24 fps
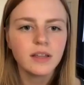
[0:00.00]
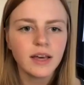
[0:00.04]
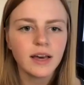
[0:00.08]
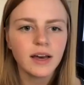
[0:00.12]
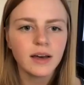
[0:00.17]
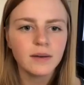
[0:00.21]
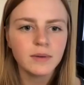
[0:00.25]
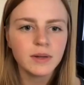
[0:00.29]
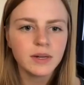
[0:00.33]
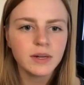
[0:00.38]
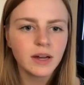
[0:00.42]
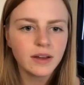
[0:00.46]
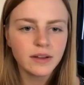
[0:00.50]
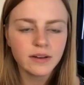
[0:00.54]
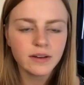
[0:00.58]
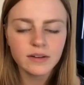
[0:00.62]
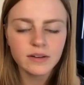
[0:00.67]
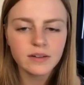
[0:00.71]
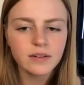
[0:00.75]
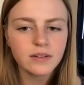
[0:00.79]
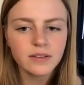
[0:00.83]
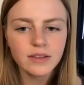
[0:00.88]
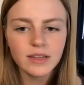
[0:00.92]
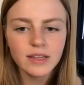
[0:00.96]
Yeah. I mean,
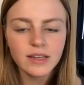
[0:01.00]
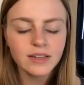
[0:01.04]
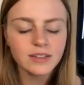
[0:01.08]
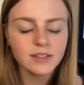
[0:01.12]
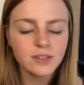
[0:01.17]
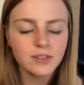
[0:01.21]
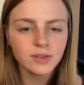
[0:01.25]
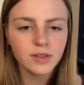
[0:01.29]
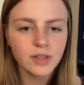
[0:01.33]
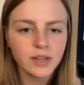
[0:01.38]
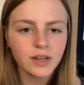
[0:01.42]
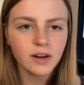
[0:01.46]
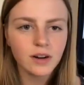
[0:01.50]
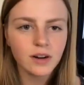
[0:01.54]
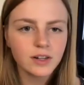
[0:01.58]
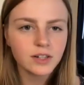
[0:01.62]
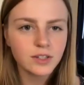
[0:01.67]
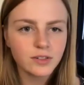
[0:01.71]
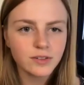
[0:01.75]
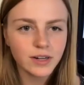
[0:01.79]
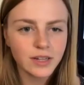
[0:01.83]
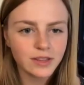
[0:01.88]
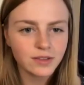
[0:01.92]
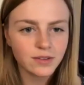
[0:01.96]
I think it's really hard
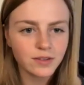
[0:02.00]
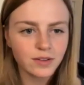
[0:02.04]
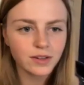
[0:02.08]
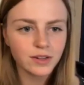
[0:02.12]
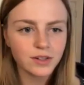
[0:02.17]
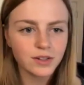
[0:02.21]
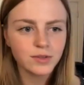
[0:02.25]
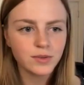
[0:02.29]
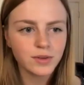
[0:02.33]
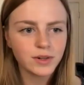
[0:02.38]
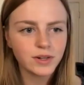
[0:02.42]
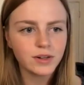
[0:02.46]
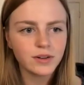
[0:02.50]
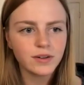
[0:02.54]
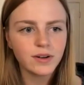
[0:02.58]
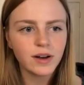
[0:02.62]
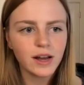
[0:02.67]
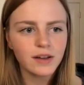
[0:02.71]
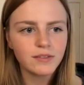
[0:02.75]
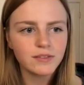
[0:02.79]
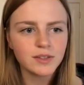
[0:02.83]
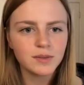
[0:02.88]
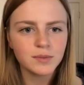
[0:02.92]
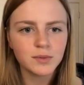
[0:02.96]
to write thrillers when you don't
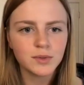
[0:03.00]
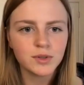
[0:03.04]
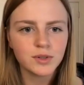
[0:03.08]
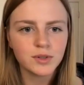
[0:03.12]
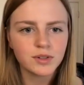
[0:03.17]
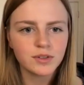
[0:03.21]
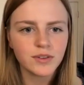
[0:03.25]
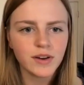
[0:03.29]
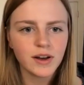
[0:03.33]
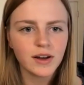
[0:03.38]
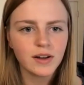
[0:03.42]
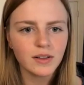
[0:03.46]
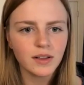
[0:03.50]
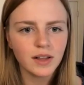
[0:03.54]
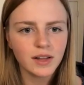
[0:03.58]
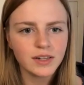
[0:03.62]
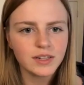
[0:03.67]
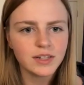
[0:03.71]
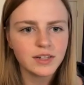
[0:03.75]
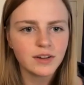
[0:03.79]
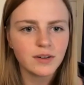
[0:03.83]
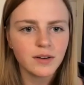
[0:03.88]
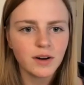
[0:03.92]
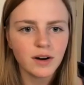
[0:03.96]
have some sort of outline
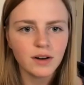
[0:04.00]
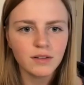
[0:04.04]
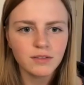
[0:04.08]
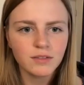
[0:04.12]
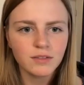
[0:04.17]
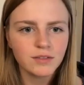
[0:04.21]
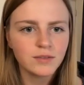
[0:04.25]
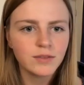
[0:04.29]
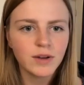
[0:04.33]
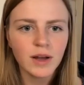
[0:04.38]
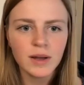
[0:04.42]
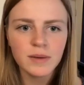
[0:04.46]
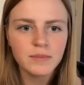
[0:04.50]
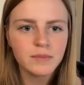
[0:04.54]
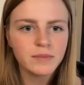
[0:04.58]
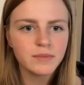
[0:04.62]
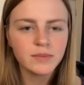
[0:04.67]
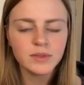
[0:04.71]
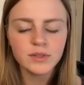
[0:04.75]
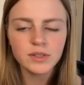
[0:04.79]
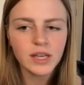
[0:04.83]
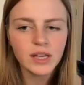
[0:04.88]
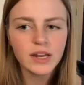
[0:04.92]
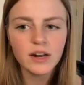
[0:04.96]
to go off of. I'm
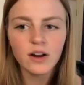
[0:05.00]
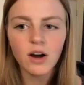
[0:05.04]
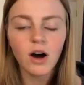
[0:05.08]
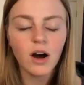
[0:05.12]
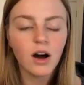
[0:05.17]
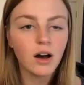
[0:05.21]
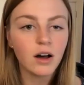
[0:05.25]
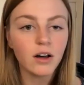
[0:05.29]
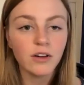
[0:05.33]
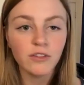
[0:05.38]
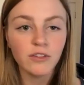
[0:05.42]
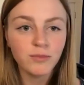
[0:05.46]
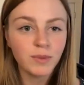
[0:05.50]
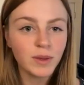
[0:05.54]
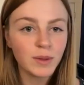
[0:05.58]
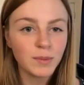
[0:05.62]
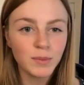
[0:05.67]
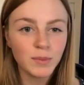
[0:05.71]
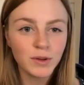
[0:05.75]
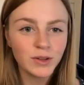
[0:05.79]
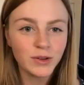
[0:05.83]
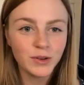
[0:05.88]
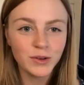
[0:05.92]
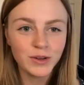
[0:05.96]
in awe of
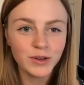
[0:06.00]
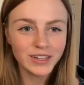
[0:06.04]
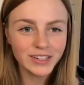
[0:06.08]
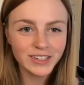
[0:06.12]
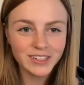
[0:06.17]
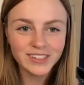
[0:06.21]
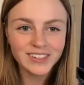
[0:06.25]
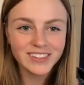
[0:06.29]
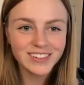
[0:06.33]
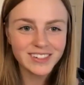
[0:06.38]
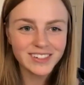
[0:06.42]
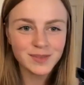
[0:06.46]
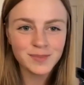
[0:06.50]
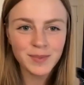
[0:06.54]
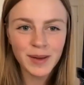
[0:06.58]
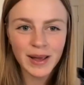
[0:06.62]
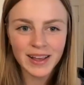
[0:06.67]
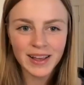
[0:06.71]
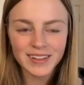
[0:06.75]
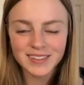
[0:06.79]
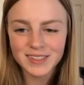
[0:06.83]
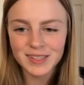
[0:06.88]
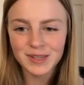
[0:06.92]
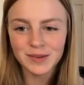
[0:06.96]
people who can just
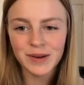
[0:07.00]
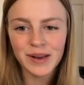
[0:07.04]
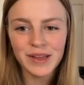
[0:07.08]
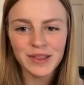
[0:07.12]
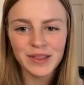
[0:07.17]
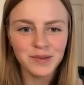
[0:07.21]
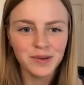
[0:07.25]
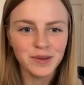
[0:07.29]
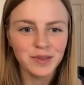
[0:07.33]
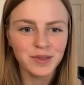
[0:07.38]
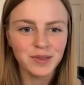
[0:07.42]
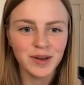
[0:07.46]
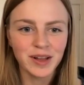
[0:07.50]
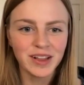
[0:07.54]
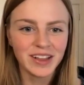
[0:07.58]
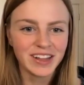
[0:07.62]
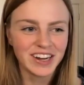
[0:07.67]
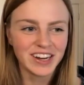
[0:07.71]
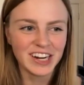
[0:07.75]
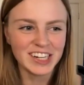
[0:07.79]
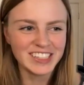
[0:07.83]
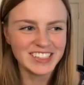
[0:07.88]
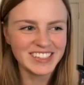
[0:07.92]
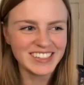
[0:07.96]
pants their way through
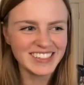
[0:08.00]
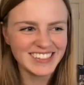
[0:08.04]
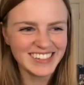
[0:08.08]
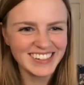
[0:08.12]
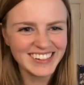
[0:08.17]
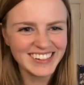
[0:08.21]
thrillers.